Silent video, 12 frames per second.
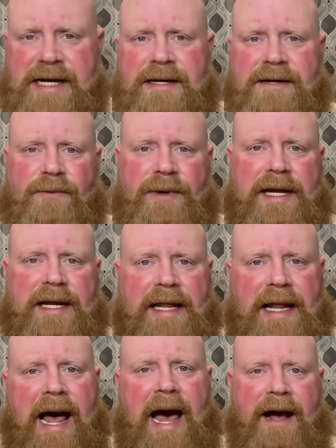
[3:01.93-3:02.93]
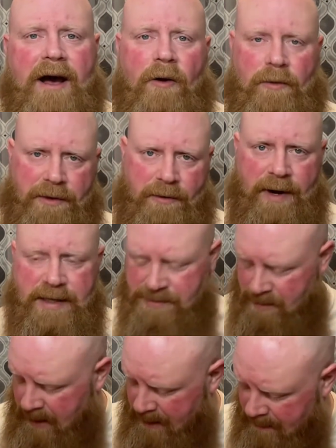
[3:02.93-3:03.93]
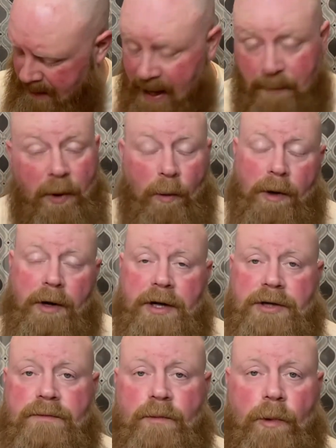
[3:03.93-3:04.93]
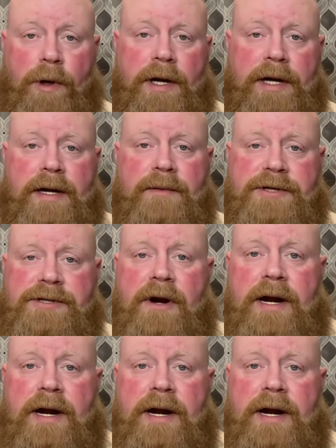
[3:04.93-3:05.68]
really like holding a razor like that, but we're gonna demonstrate